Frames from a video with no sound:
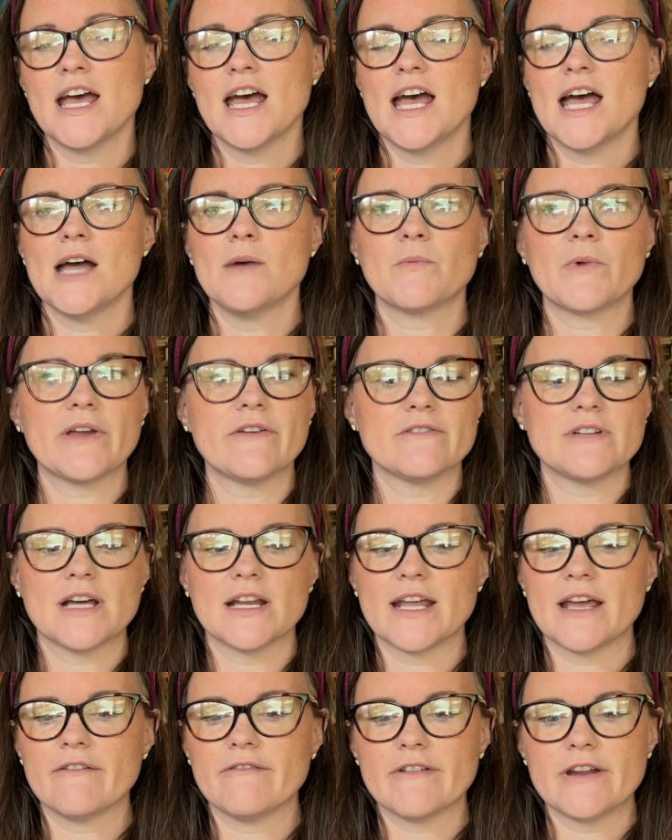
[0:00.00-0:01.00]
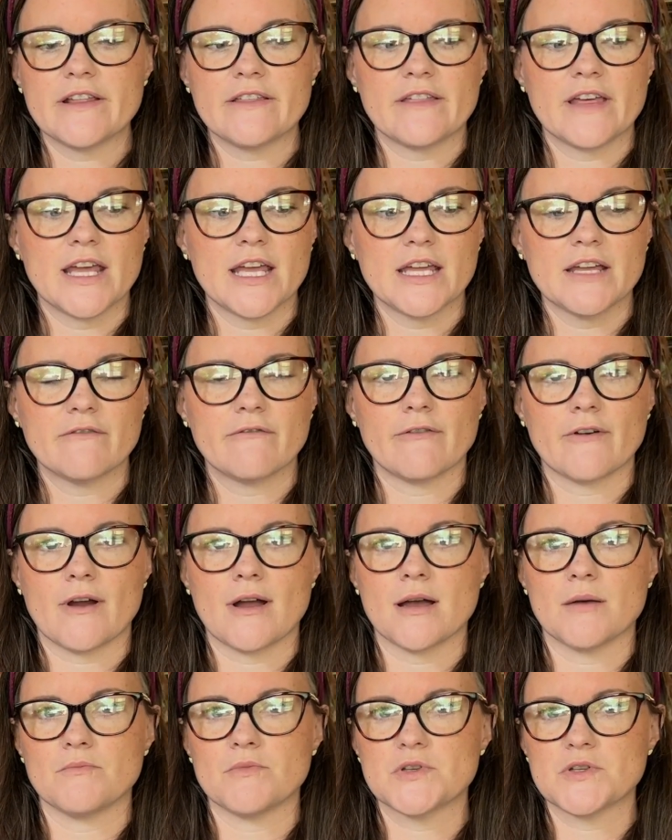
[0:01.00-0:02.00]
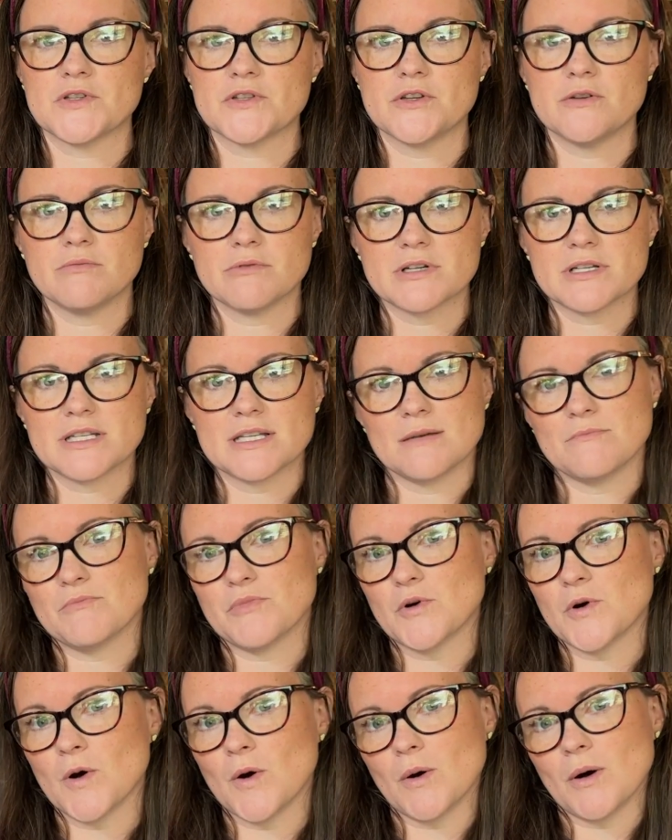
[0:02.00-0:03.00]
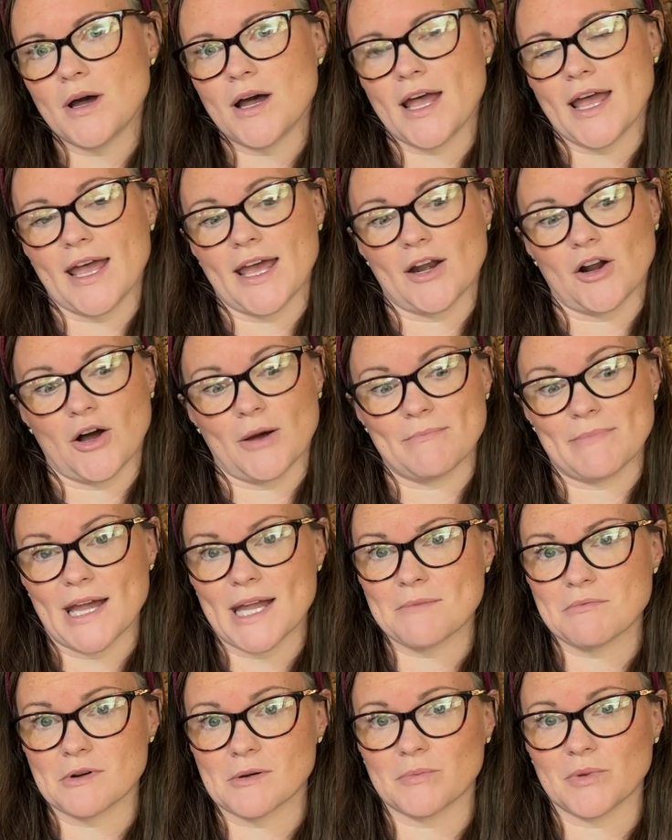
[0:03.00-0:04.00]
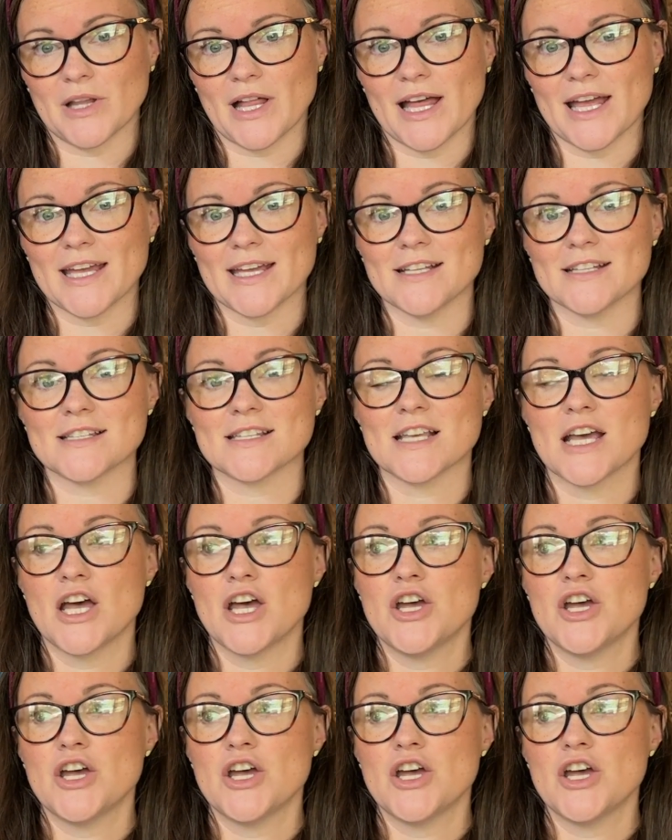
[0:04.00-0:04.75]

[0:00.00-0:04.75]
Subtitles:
And we've done everything from super simple and on paper plates